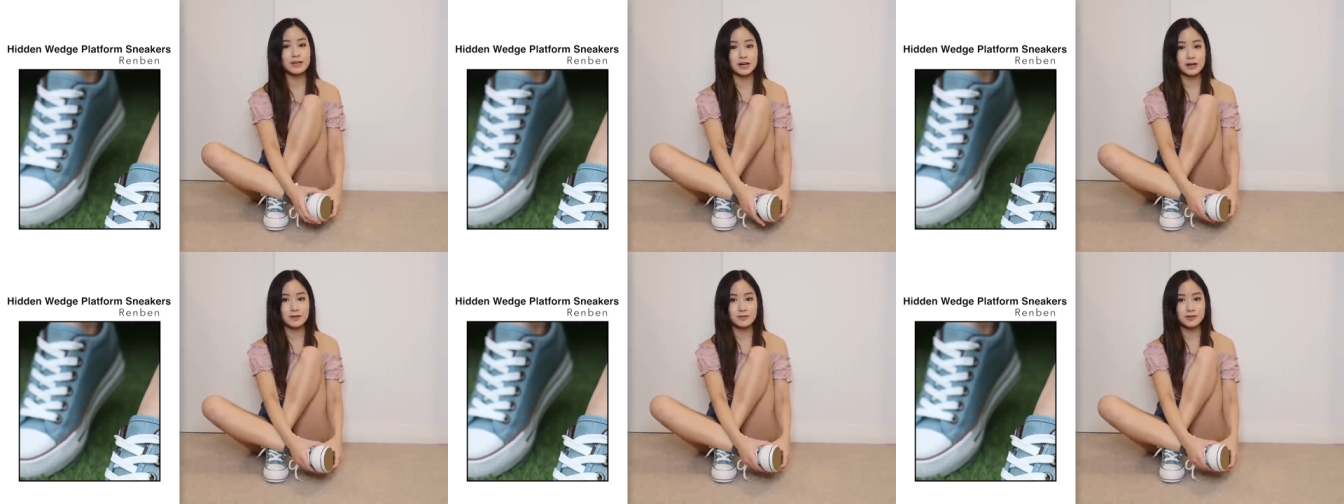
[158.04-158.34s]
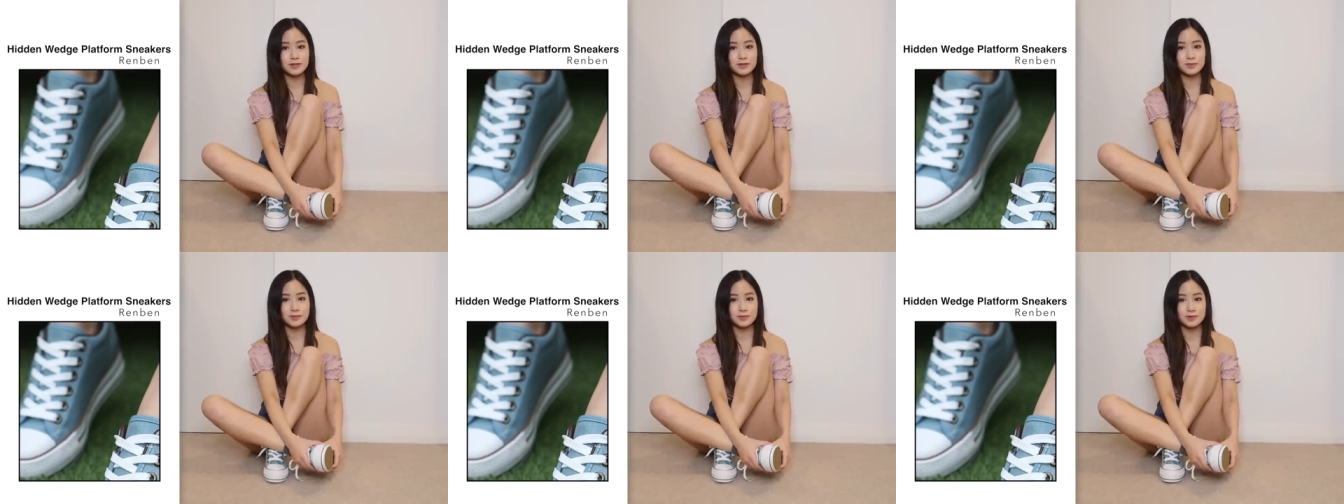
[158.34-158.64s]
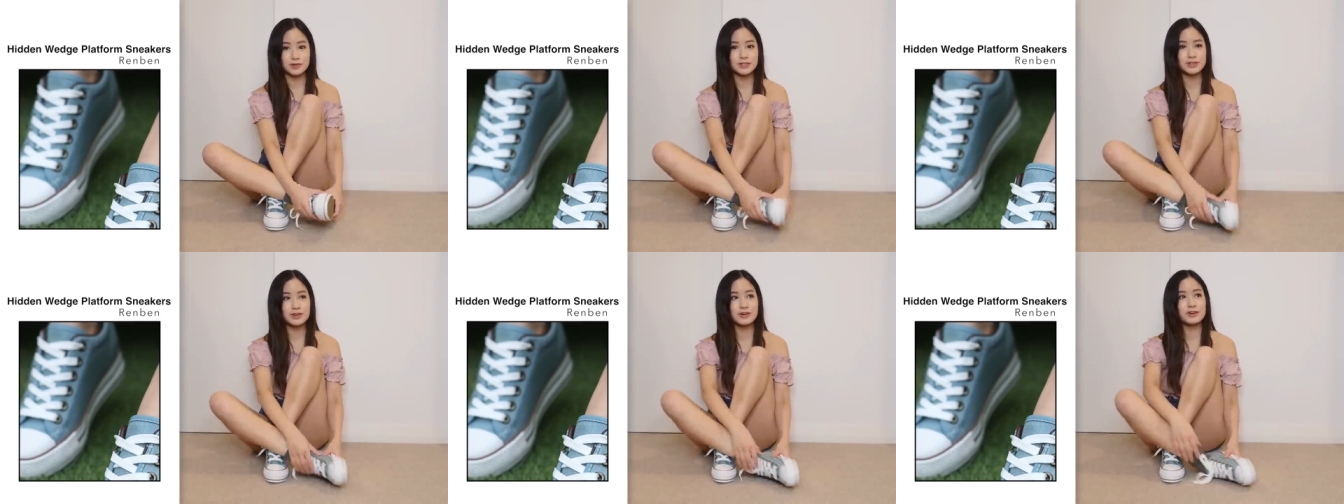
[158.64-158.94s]

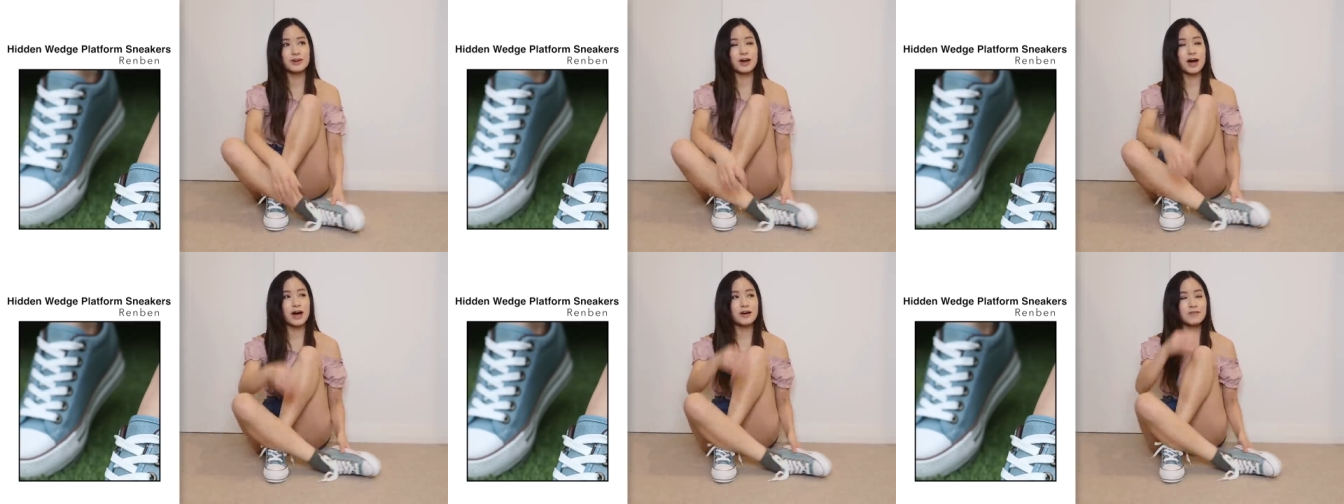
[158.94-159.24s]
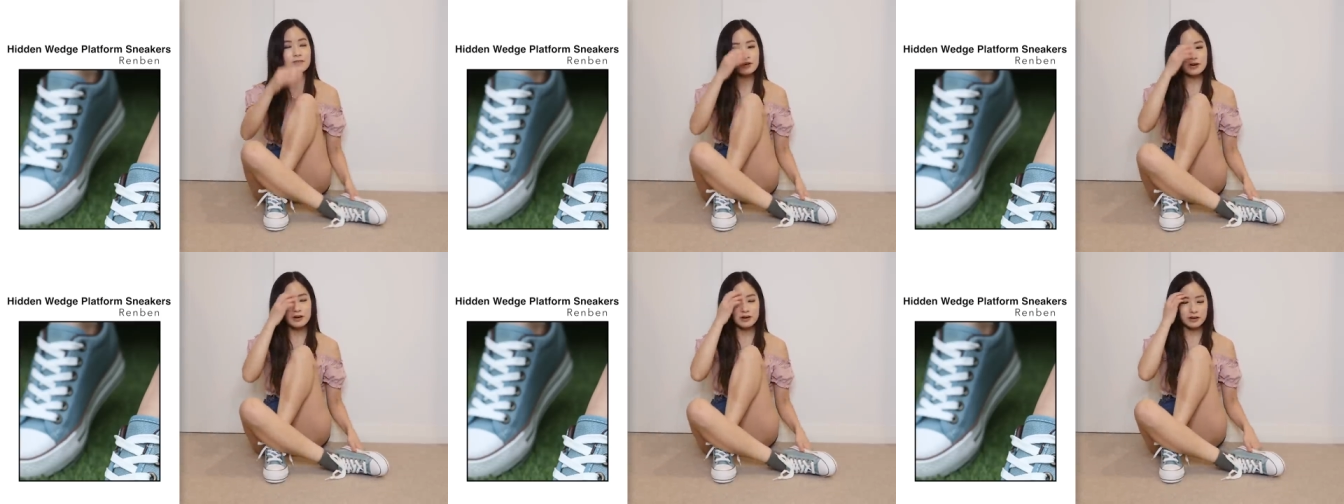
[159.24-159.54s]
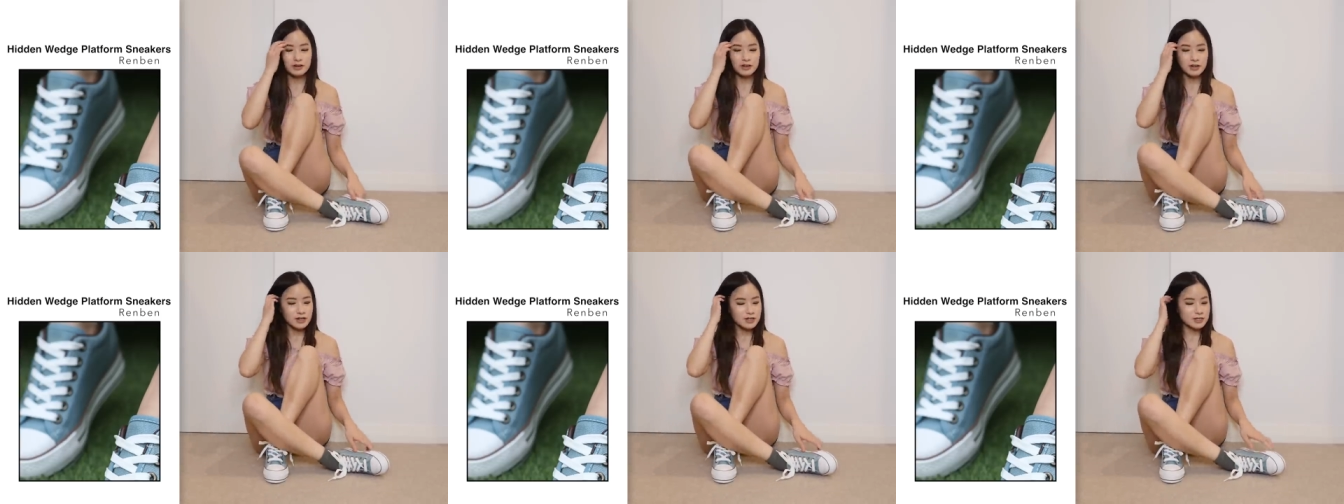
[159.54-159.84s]
comfortable, so I've
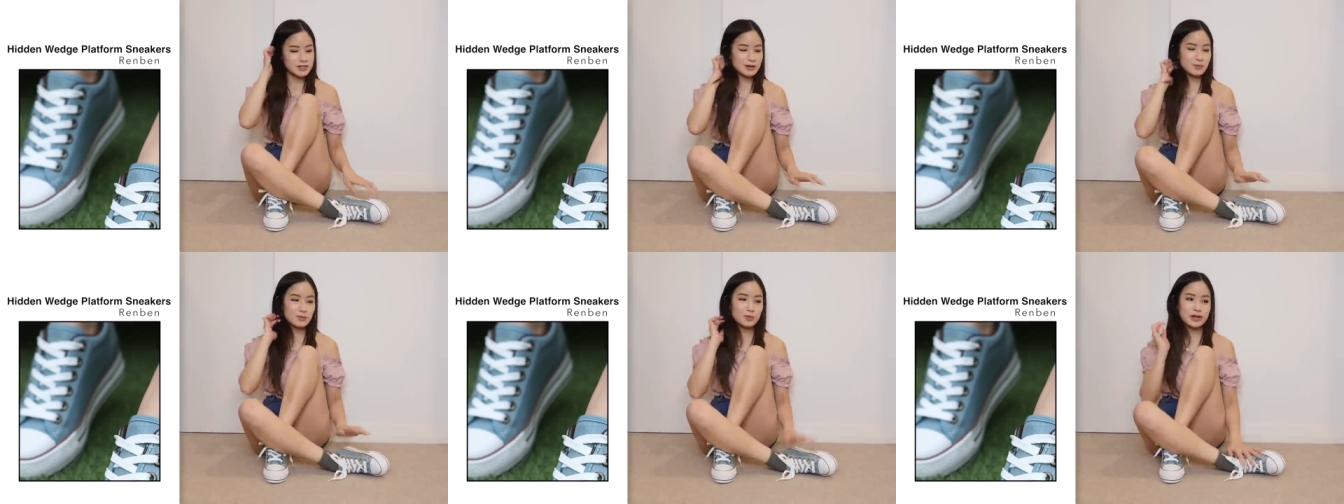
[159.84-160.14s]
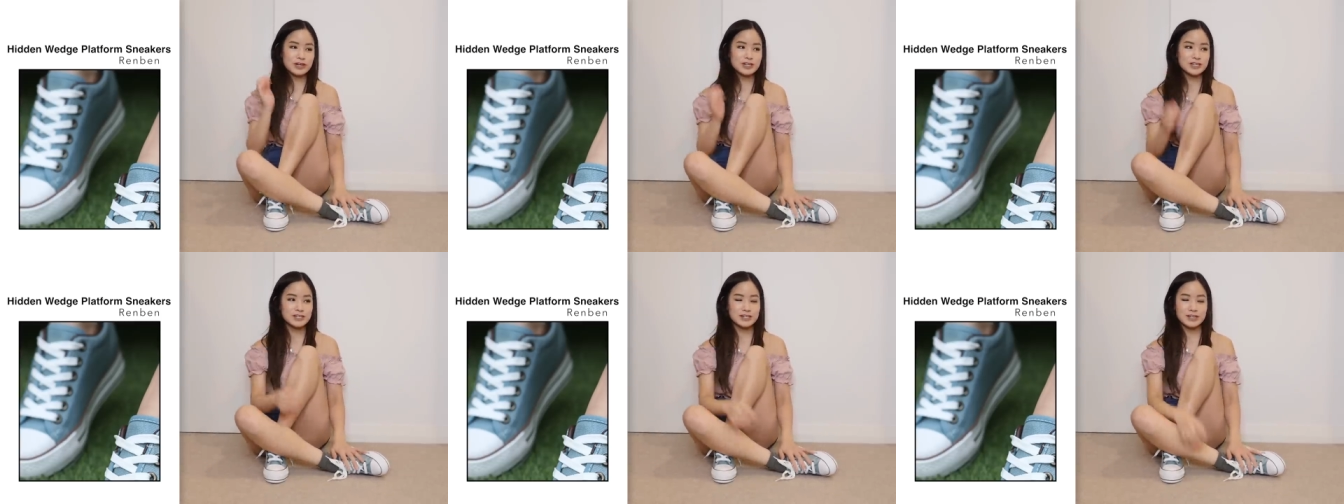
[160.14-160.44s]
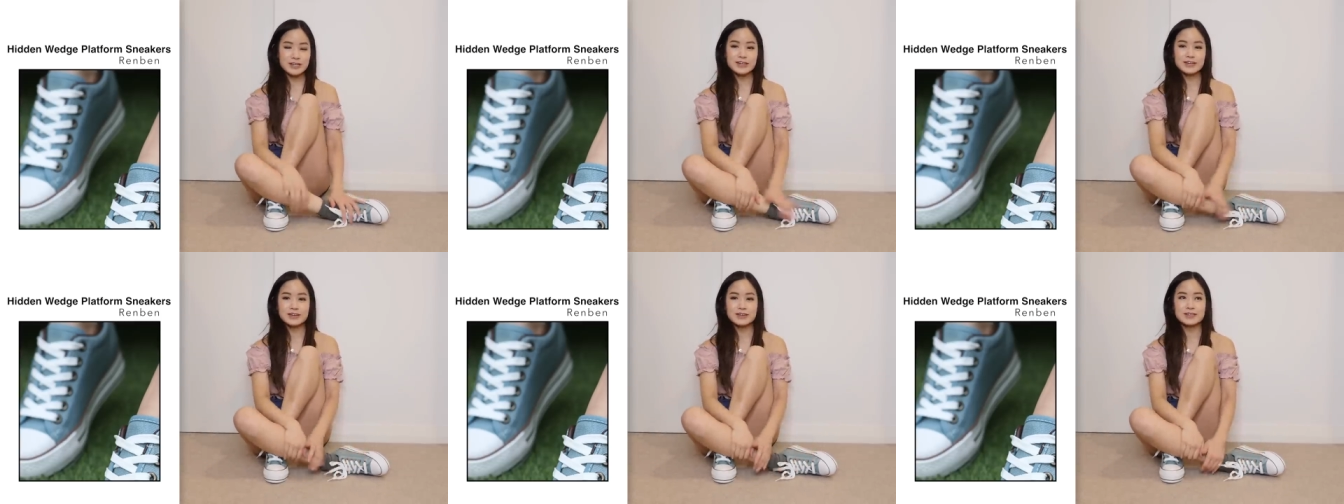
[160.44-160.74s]
got some wedge
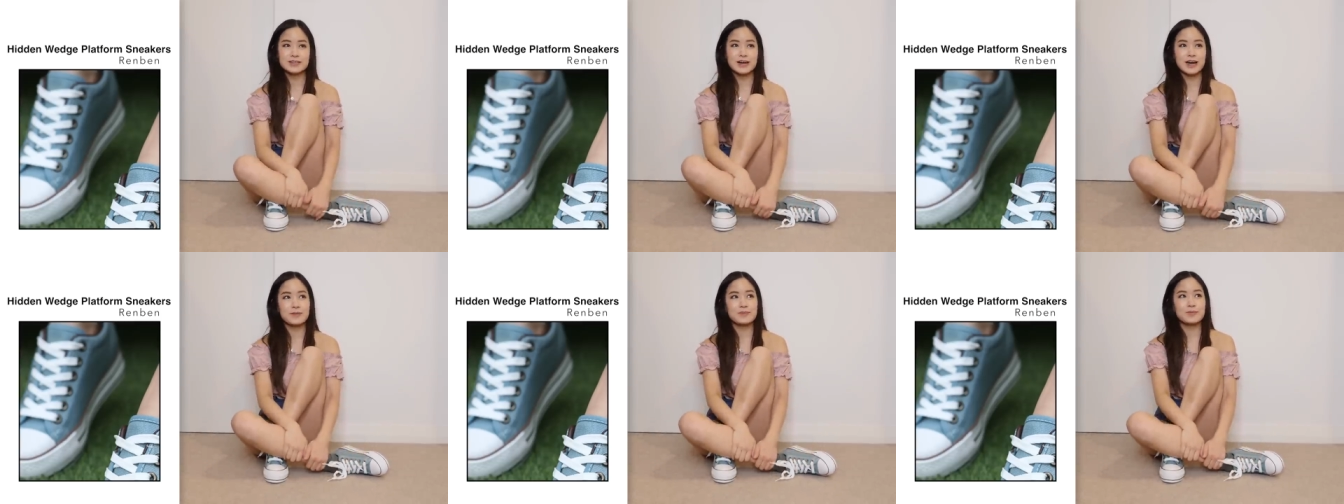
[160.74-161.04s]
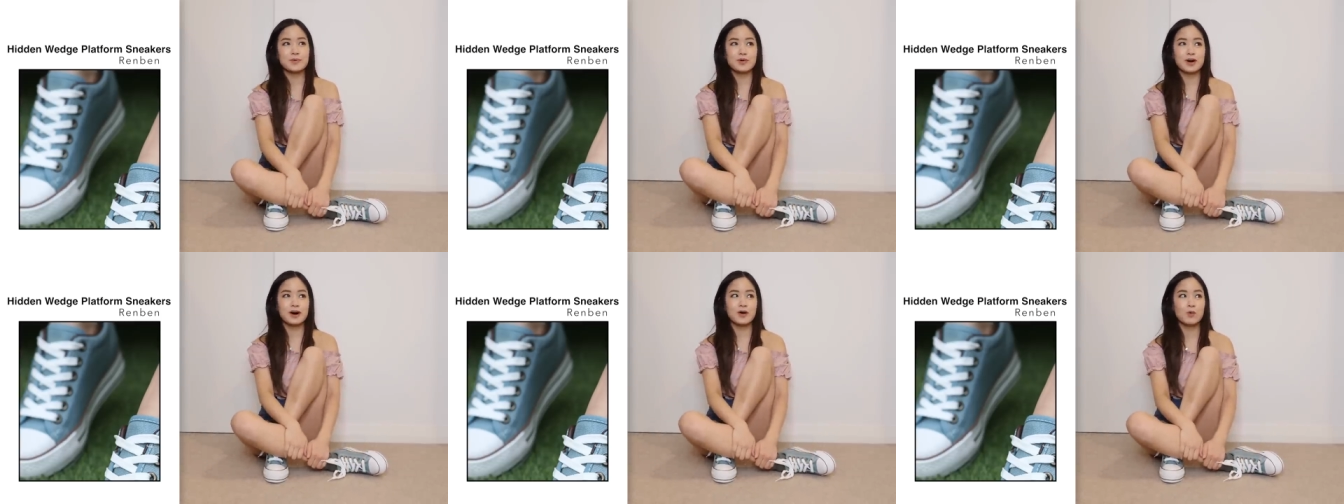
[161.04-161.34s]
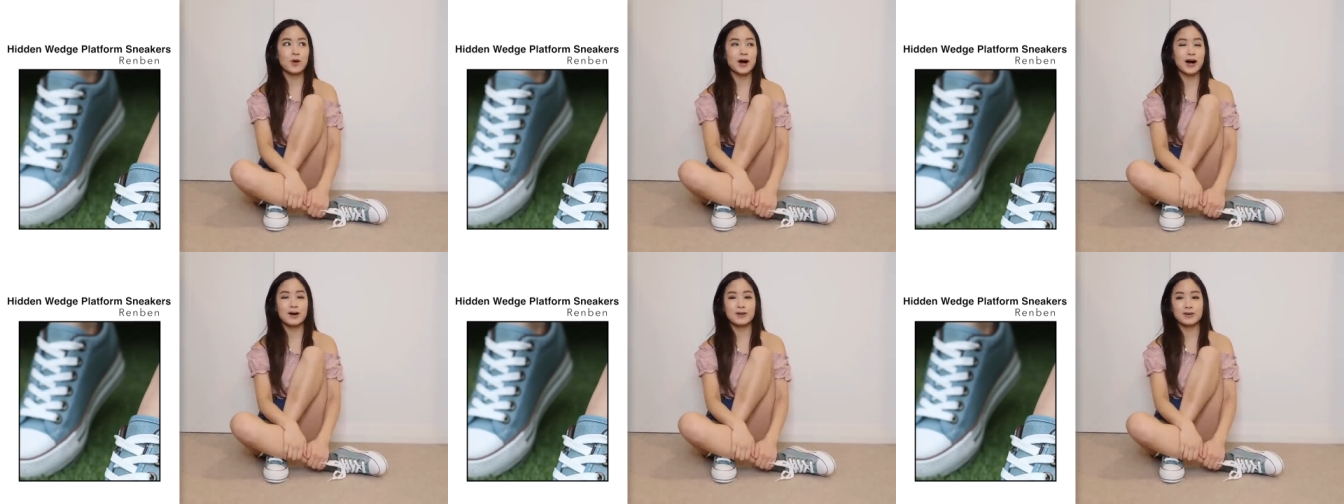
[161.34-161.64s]
sneakers that I bought a
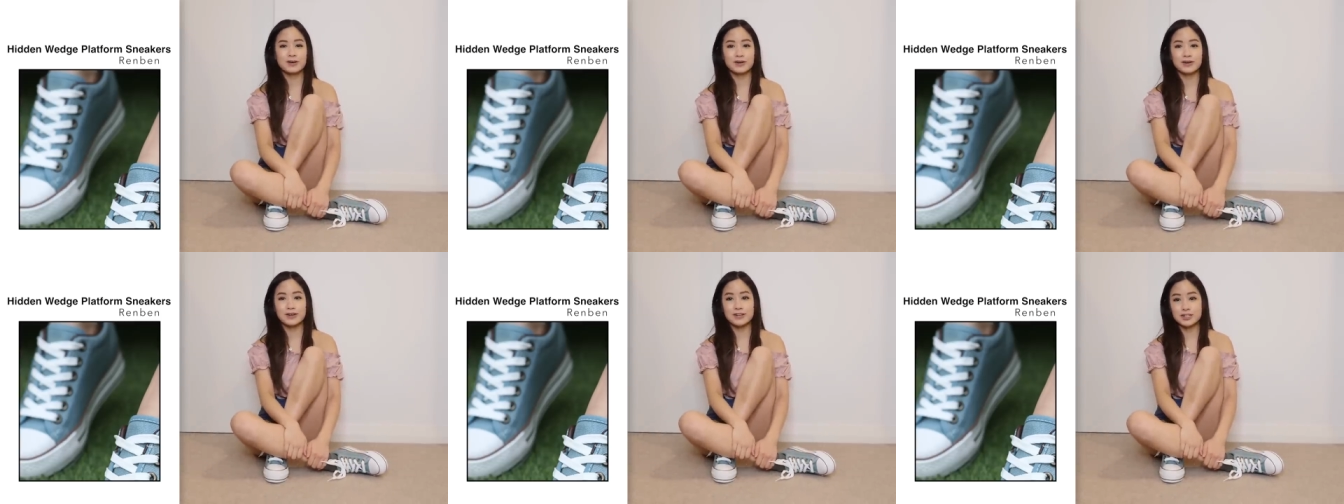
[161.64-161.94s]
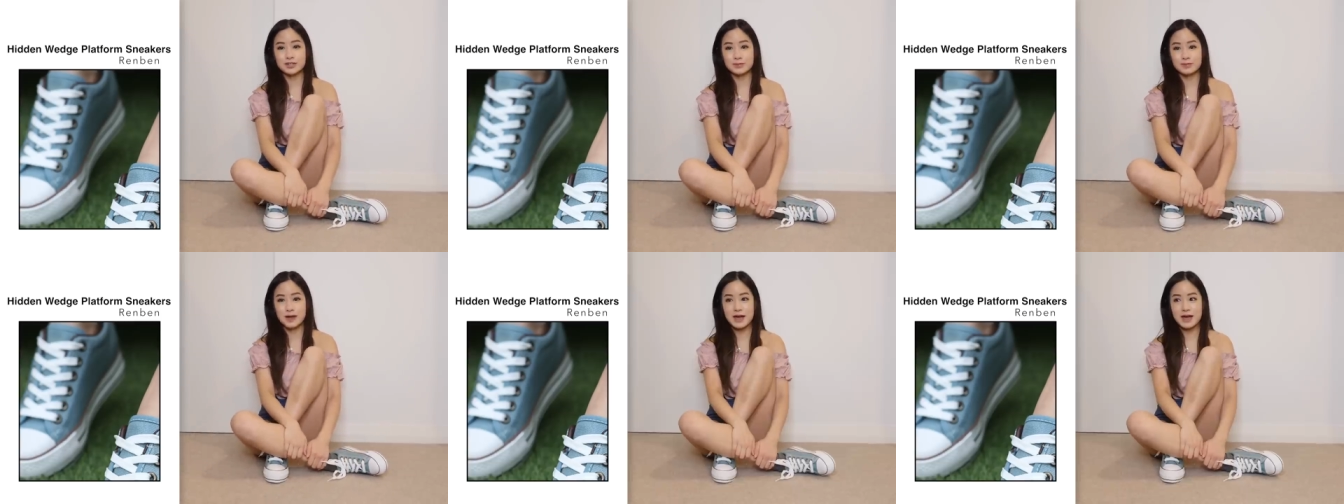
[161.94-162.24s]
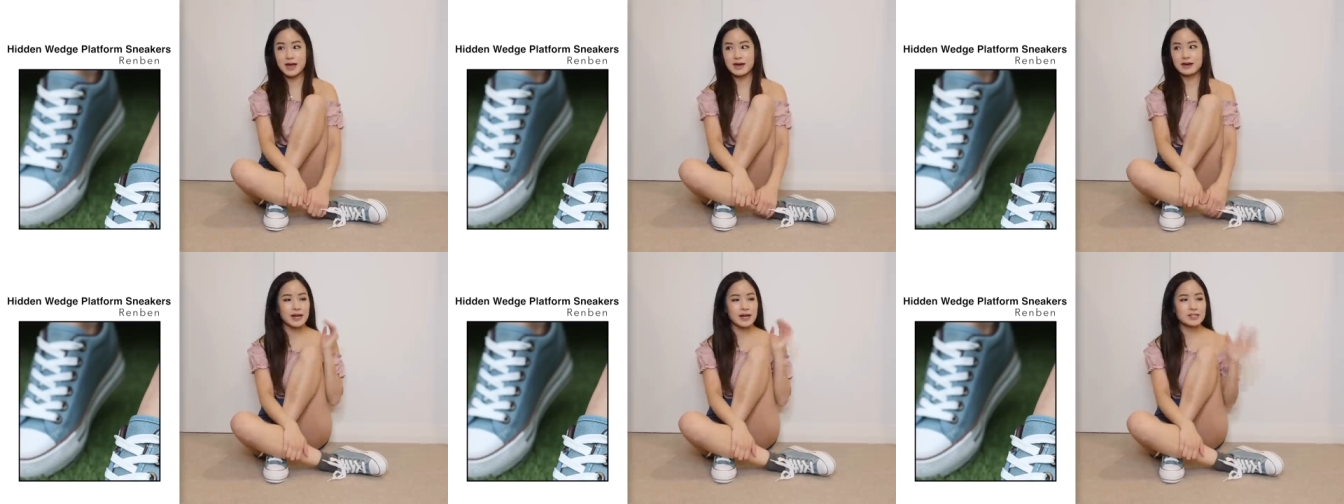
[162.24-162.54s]
while ago in Japan.